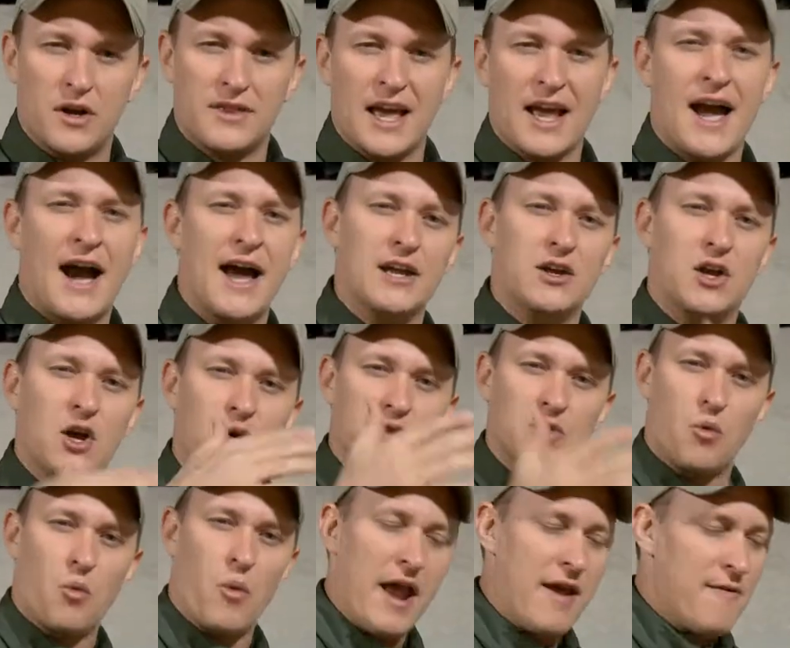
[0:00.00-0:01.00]
kind of goes
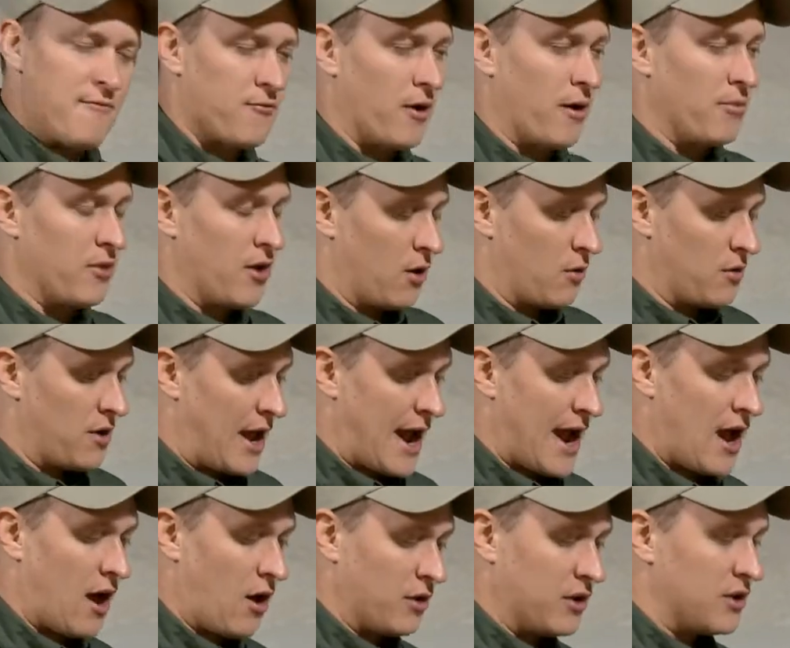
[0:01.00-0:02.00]
away from, though,
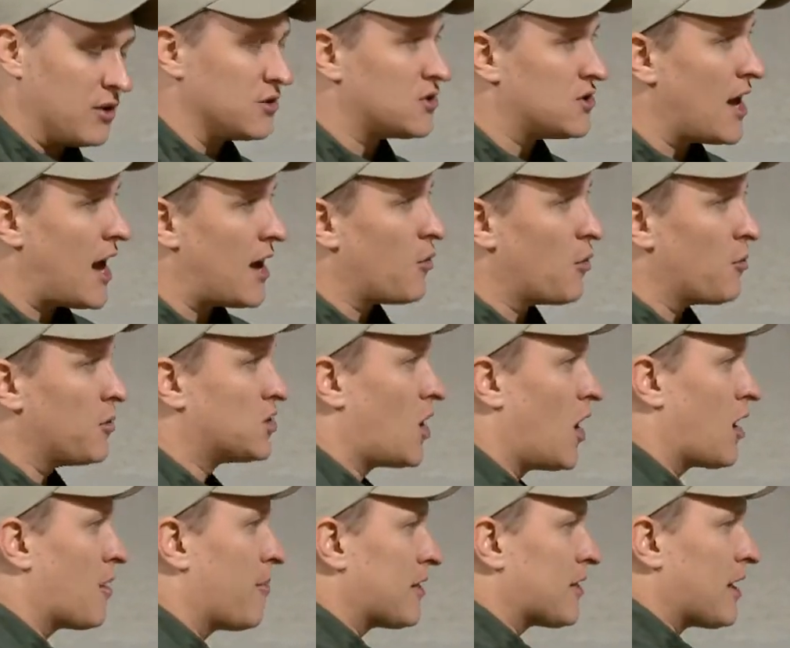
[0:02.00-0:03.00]
now is that when we
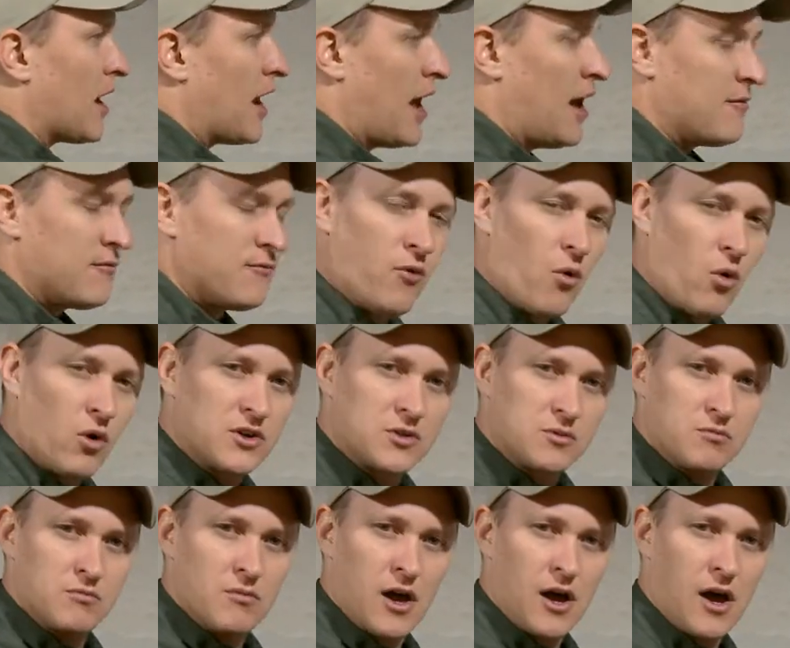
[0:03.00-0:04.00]
talk about that force
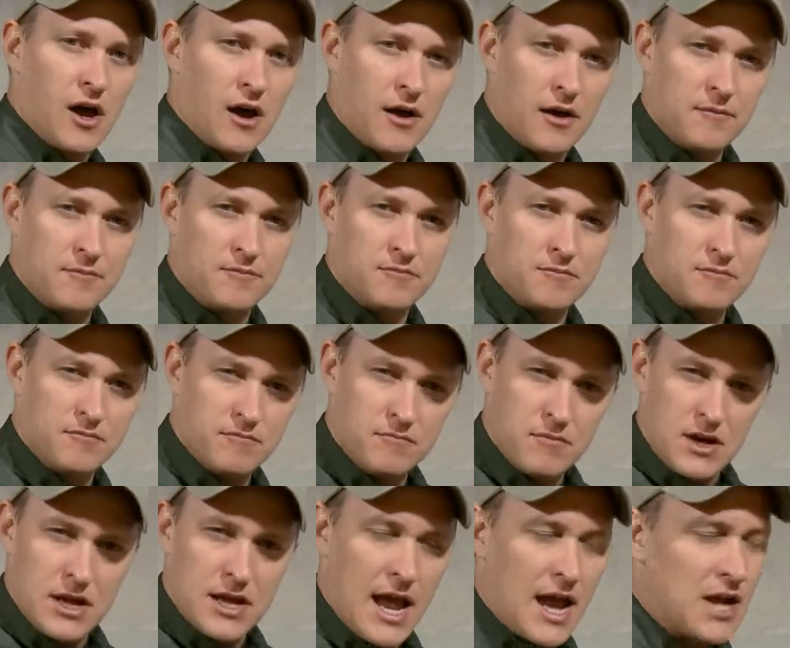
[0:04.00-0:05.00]

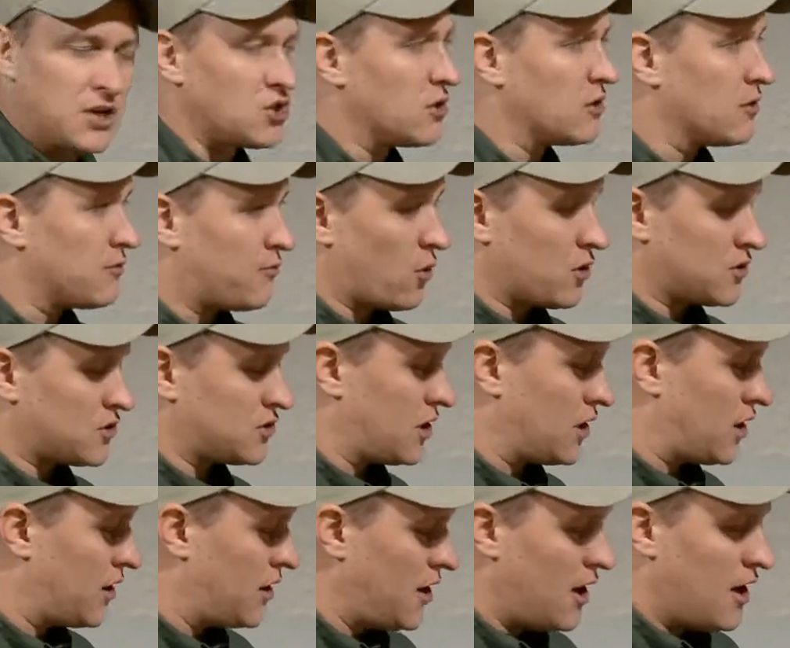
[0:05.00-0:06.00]
mitigation or the force
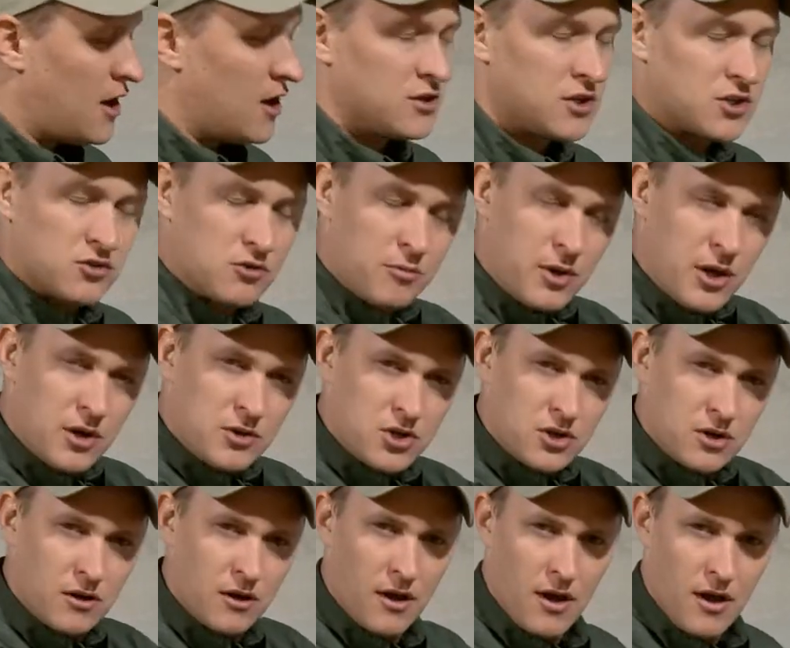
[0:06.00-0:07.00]

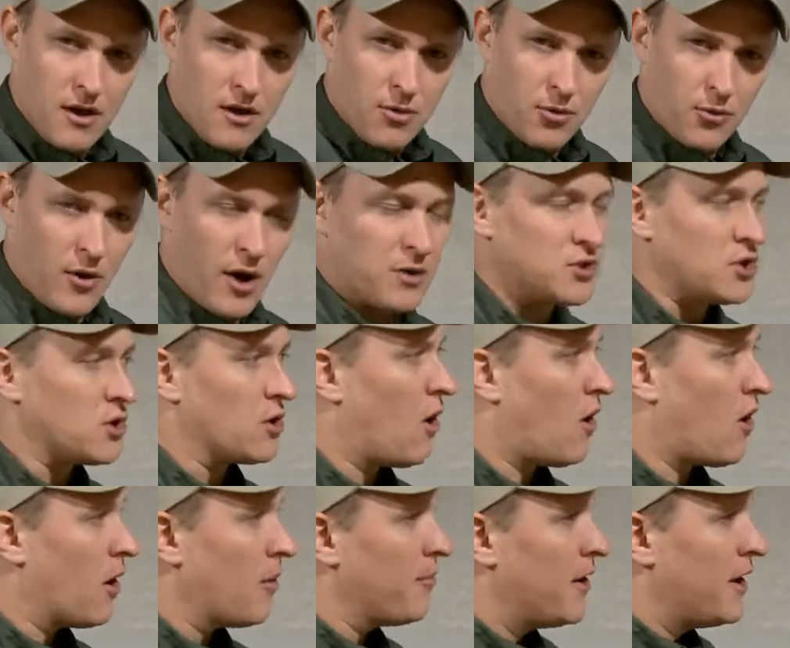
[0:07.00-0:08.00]
distribution throughout your
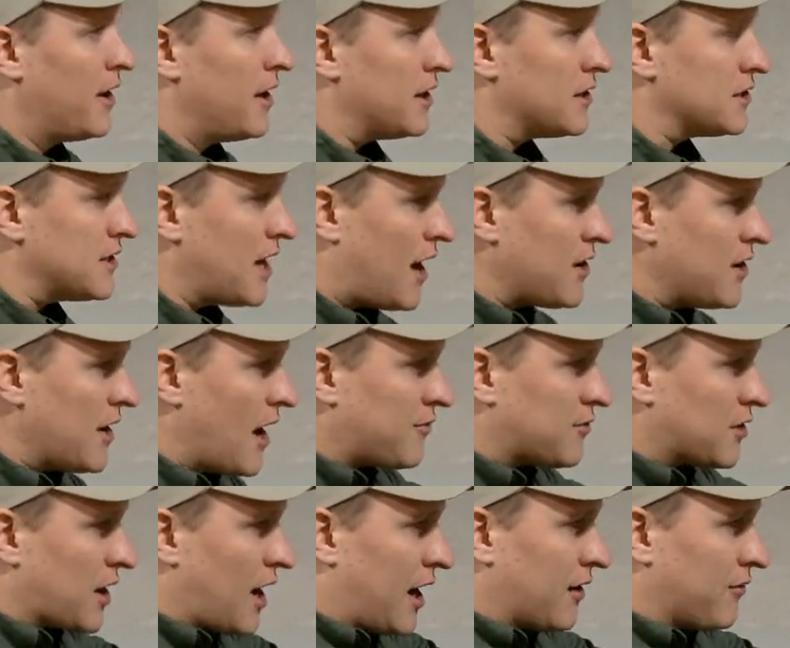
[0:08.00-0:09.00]
arm, is now you have
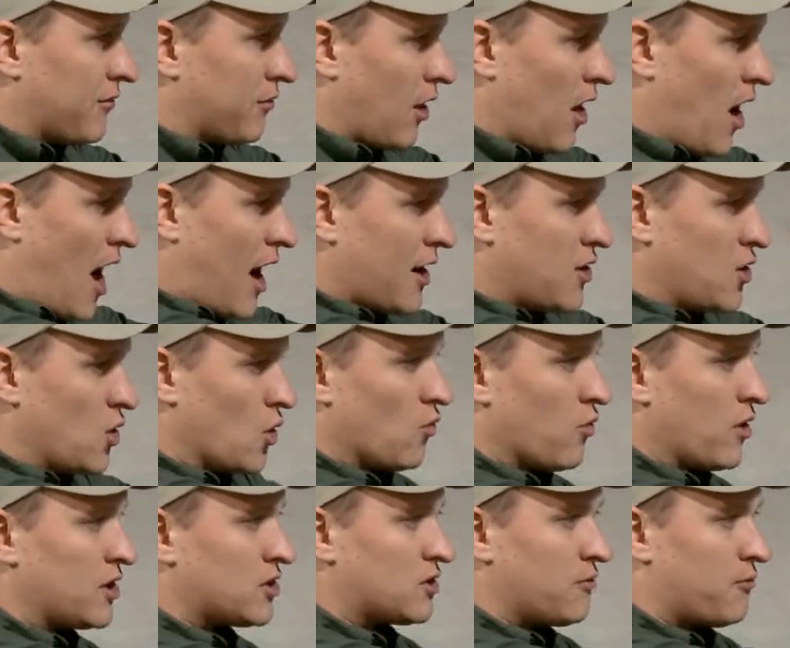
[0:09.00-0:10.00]
to kind of lock your
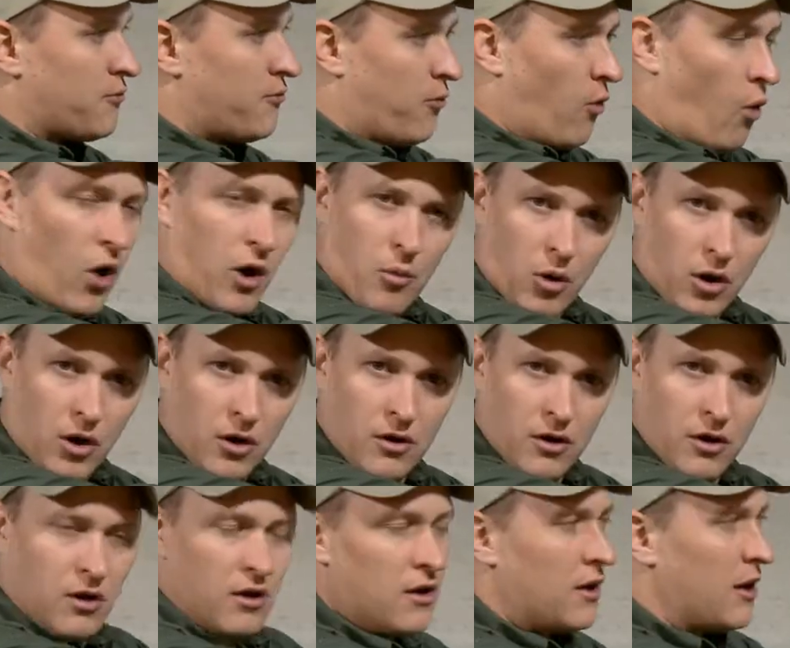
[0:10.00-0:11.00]
wrist forward
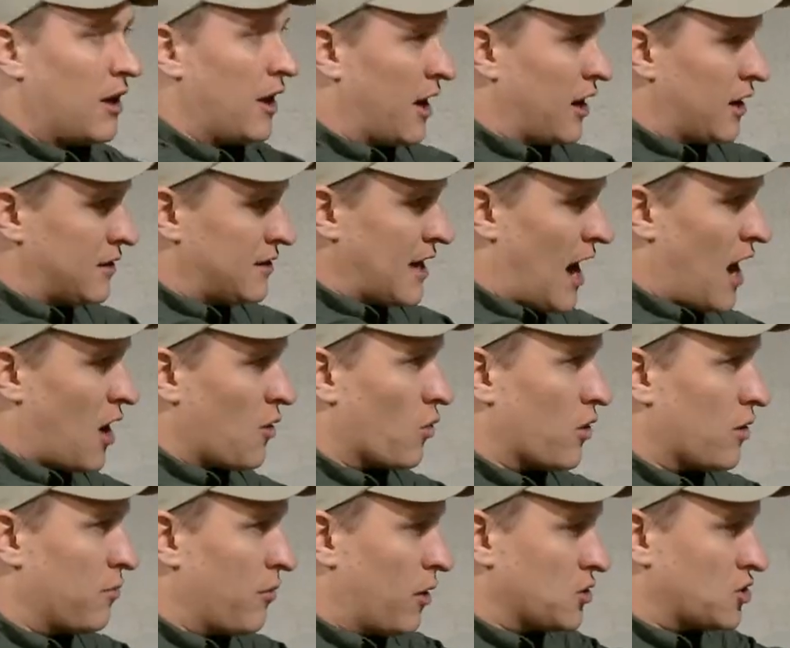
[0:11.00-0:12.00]
in a
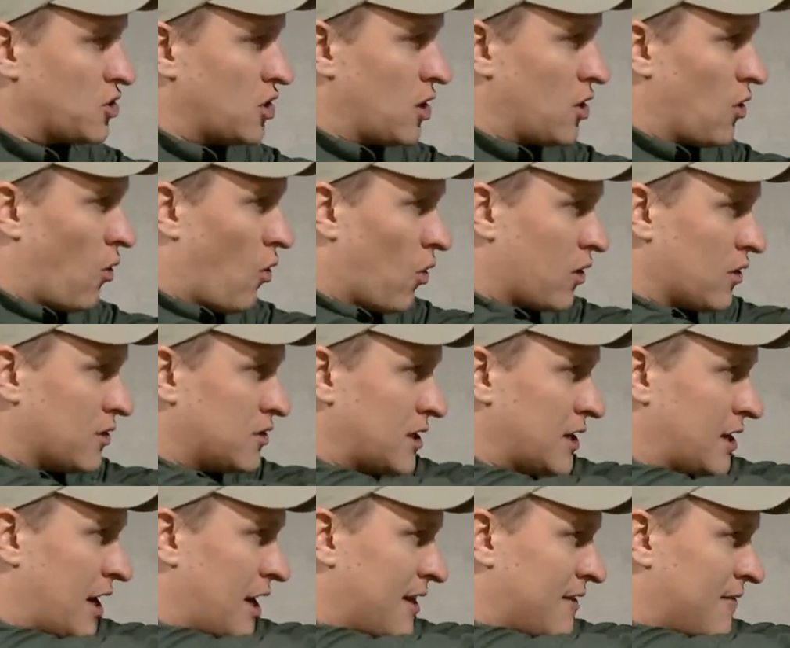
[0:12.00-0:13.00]
downward motion in order to
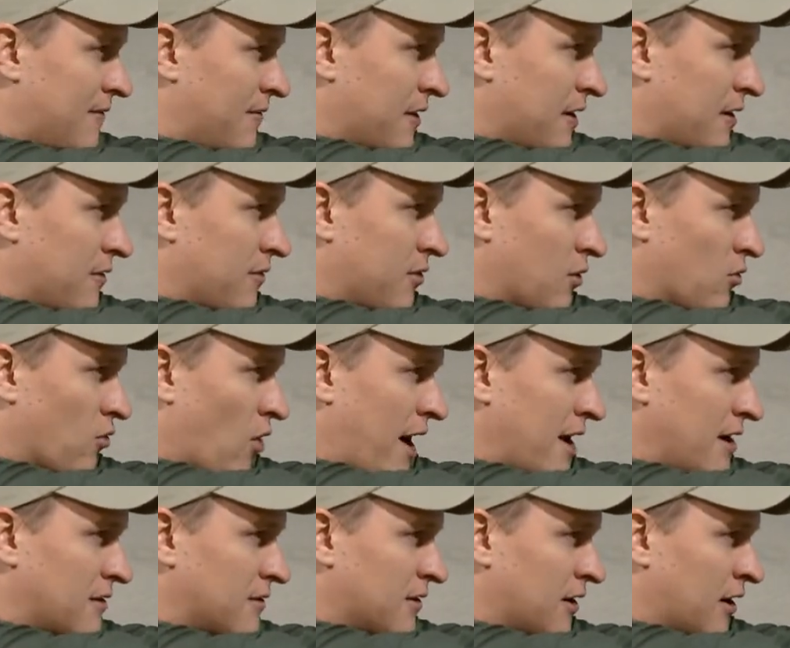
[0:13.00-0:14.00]
get the
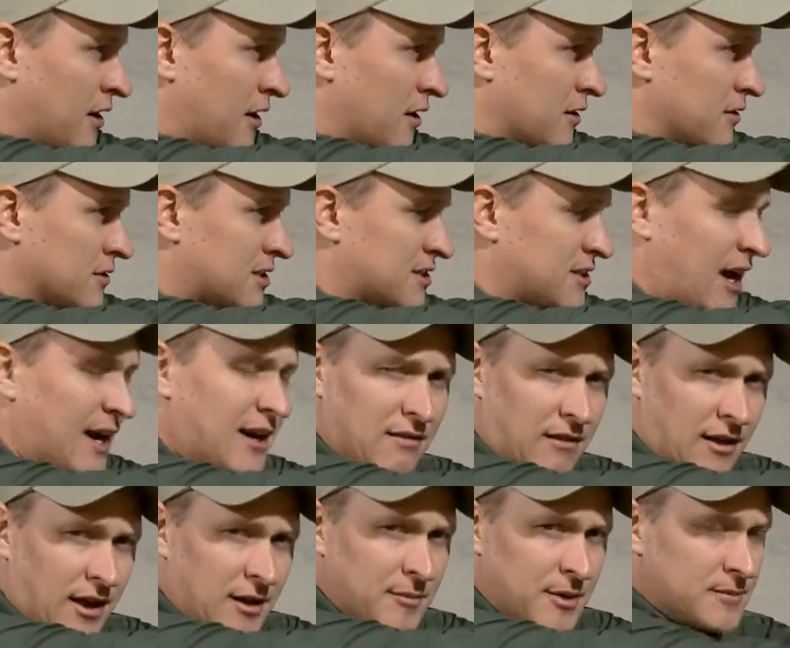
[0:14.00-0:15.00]
right sight
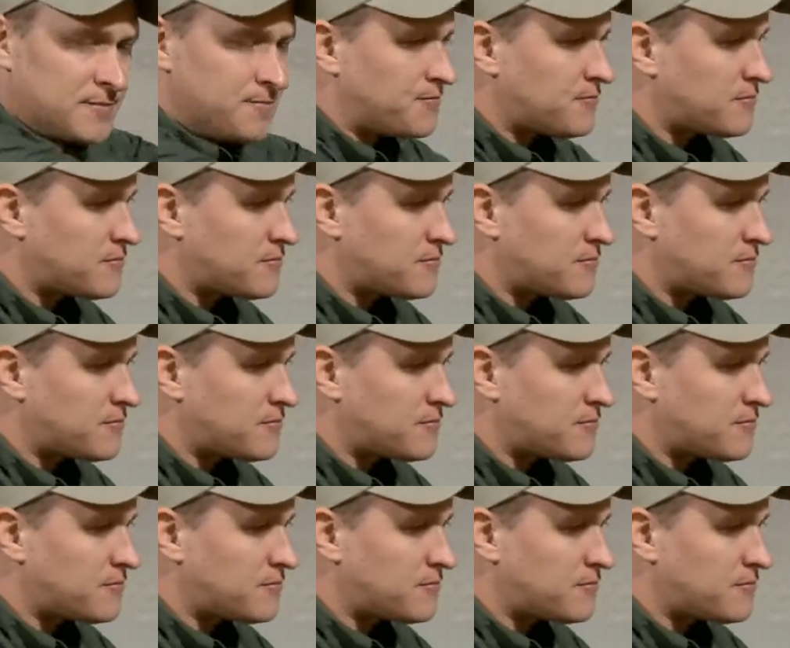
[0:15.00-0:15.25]
alignment